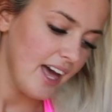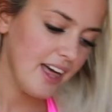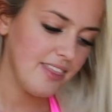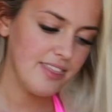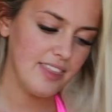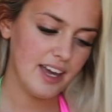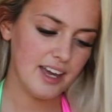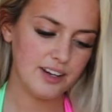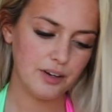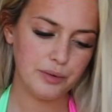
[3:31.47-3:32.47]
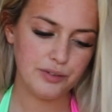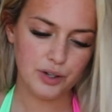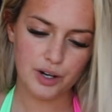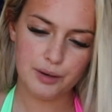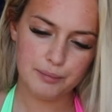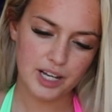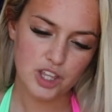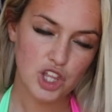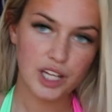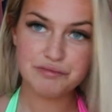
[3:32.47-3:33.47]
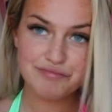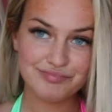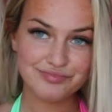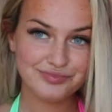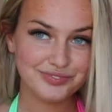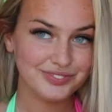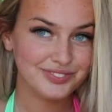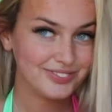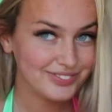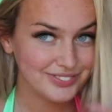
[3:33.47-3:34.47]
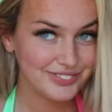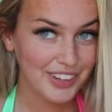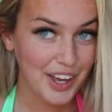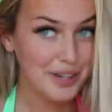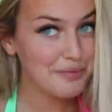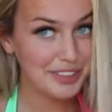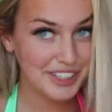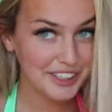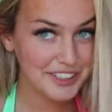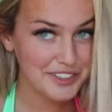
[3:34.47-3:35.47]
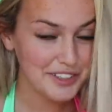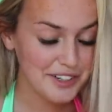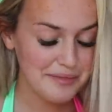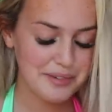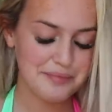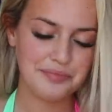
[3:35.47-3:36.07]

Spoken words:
And then we've got our matching bikini top.